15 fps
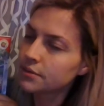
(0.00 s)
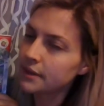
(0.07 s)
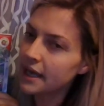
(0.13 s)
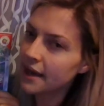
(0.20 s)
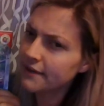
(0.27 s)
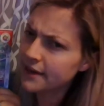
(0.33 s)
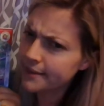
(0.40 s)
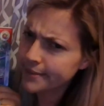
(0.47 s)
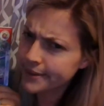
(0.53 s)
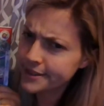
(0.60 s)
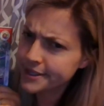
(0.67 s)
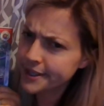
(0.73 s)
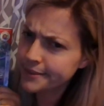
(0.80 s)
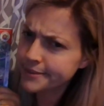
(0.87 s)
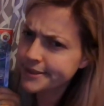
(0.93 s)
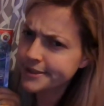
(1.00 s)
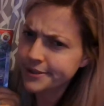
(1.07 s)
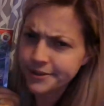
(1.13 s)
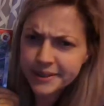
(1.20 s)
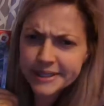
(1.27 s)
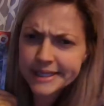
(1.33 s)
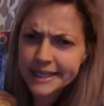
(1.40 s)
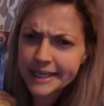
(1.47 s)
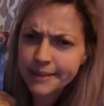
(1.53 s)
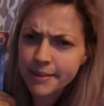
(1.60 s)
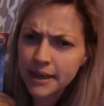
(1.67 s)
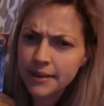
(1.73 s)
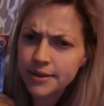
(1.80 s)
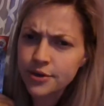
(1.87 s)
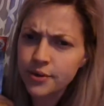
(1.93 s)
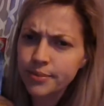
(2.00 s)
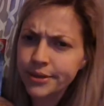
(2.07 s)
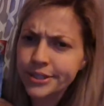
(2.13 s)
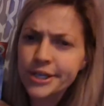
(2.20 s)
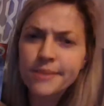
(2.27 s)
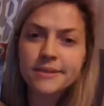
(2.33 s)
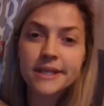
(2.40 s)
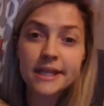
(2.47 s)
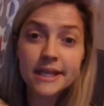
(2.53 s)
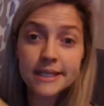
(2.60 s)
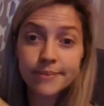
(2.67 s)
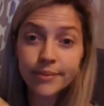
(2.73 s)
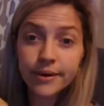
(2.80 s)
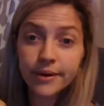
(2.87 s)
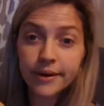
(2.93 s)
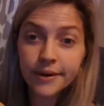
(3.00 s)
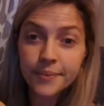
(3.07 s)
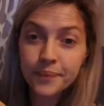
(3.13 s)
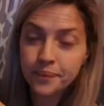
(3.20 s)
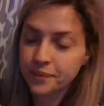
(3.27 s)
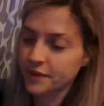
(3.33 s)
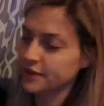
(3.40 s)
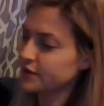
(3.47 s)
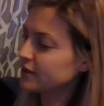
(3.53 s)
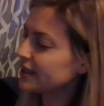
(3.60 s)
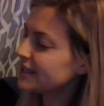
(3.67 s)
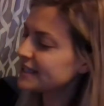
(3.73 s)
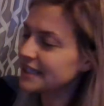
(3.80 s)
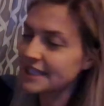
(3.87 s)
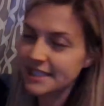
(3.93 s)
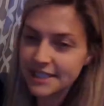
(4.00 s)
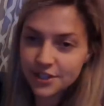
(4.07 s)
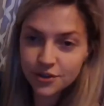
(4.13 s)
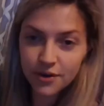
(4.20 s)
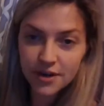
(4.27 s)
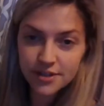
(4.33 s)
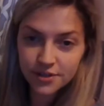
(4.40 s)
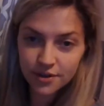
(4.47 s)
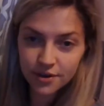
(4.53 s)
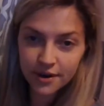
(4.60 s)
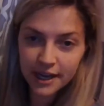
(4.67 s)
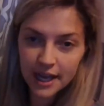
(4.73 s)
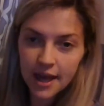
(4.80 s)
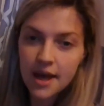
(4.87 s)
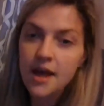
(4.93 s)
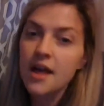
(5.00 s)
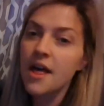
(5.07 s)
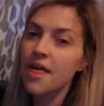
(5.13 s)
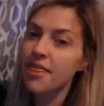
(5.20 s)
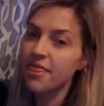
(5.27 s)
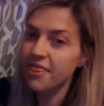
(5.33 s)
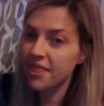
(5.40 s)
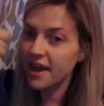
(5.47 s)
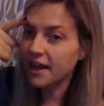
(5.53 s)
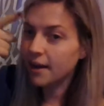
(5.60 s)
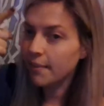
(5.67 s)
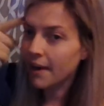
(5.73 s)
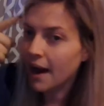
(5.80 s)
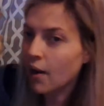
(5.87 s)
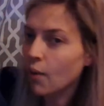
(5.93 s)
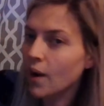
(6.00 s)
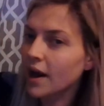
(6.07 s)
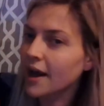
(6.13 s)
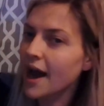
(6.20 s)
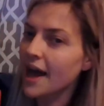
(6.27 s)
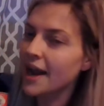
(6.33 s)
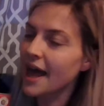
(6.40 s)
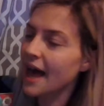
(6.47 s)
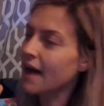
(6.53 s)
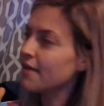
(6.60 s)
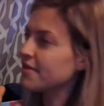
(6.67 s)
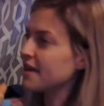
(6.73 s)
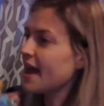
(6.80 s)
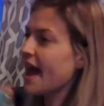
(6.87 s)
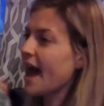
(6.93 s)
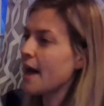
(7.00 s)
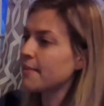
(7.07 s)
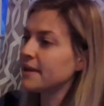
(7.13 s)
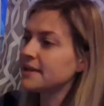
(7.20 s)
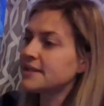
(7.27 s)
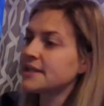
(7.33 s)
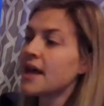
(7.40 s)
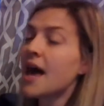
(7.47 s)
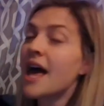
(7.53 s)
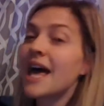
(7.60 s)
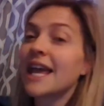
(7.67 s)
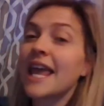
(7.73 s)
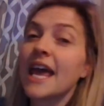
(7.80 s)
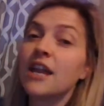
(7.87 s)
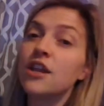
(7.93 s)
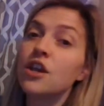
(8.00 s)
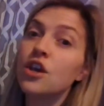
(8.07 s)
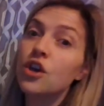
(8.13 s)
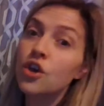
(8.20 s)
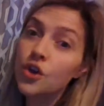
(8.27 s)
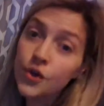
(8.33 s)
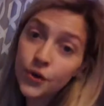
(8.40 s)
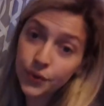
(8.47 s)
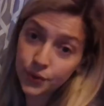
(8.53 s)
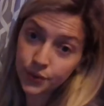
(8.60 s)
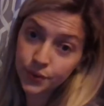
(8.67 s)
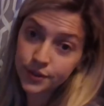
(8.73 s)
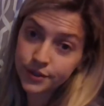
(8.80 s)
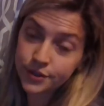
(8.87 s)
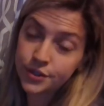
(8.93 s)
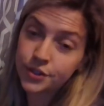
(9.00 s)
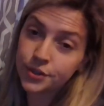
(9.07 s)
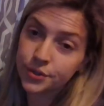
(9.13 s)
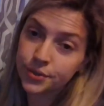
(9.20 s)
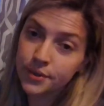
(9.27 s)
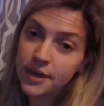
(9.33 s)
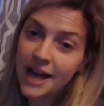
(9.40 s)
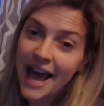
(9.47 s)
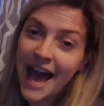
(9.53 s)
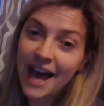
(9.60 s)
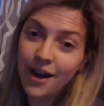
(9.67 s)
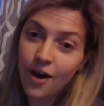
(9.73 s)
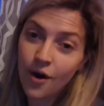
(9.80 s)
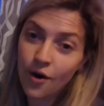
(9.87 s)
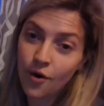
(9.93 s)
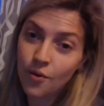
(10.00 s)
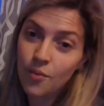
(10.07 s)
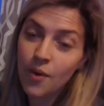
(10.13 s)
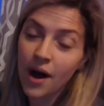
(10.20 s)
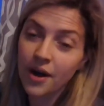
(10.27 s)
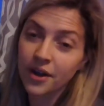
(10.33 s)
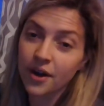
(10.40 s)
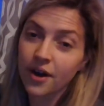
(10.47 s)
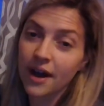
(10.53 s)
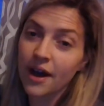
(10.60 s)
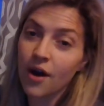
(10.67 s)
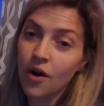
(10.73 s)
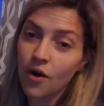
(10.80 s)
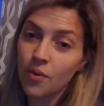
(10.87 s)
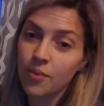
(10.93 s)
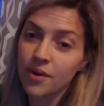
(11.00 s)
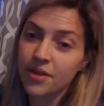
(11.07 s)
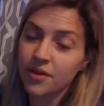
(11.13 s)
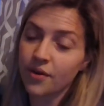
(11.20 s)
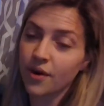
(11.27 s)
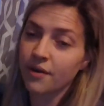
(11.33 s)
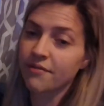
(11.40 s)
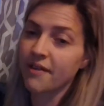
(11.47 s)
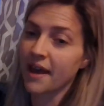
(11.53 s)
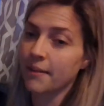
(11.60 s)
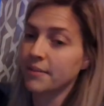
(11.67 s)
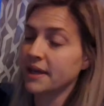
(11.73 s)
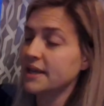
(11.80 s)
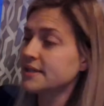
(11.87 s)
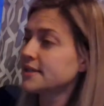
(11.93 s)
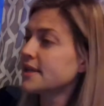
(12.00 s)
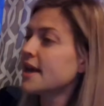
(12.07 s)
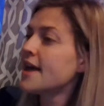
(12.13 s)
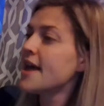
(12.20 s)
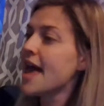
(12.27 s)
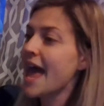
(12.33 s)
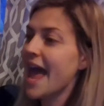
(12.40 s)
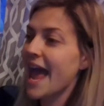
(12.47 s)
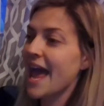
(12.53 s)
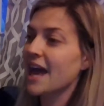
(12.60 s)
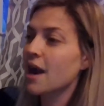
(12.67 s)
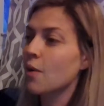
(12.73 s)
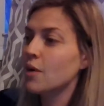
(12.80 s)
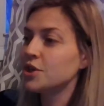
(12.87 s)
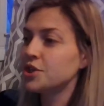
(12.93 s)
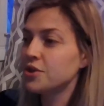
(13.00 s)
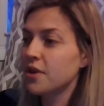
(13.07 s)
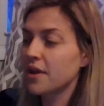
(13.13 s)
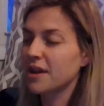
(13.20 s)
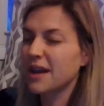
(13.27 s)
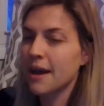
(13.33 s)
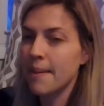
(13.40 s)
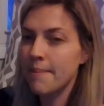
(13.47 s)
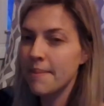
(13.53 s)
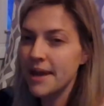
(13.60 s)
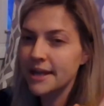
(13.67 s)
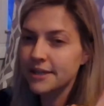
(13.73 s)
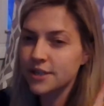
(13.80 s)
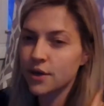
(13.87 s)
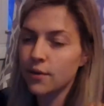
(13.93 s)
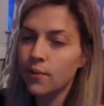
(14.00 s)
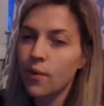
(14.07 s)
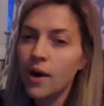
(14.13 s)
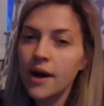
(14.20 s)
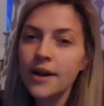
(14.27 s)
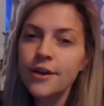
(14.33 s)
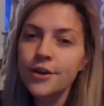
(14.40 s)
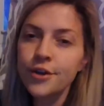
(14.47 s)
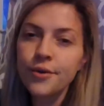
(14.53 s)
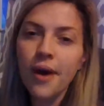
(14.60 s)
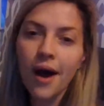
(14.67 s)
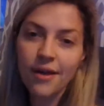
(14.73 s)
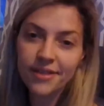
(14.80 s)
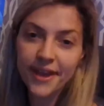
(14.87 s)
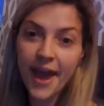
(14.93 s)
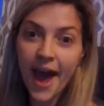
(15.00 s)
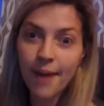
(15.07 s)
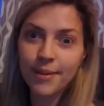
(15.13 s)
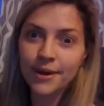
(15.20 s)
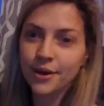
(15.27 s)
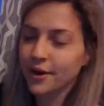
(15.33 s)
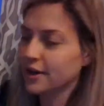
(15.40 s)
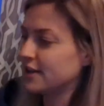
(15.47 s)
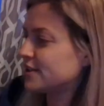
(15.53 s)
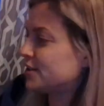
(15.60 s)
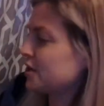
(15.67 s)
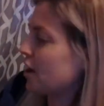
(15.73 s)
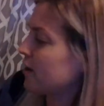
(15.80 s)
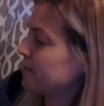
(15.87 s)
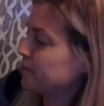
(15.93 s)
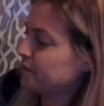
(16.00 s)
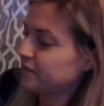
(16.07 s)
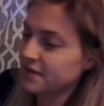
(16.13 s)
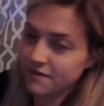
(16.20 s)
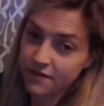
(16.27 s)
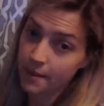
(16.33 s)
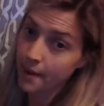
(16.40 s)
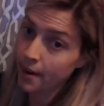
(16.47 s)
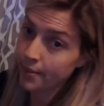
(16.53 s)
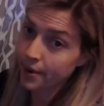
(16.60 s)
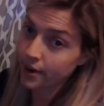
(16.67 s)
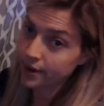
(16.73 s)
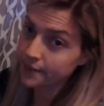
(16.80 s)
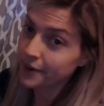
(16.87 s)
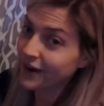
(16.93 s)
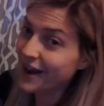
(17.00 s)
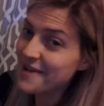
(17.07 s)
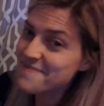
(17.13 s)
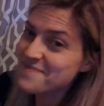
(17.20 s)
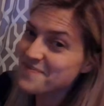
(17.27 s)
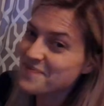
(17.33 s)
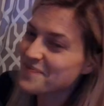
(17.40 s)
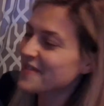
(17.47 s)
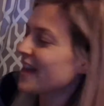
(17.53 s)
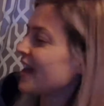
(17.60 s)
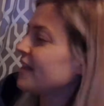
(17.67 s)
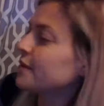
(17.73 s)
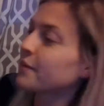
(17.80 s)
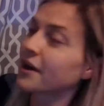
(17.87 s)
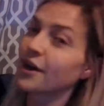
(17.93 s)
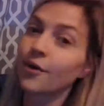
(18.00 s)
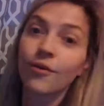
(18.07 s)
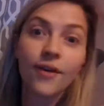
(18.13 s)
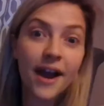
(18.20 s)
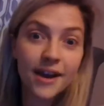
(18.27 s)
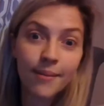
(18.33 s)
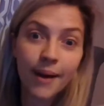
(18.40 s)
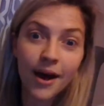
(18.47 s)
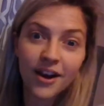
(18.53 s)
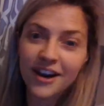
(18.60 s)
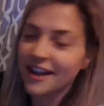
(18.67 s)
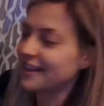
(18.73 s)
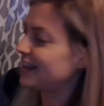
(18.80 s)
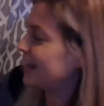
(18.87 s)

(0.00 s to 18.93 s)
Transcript: do we have any push ups? Do we see anybody doing push ups in this book? So let's listen to our story. Think about what kind of healthy habits can you do at home while you're at home with your families. And I want you to commit to one new healthy habit you're going to start from our book, okay? And then we're going to write about it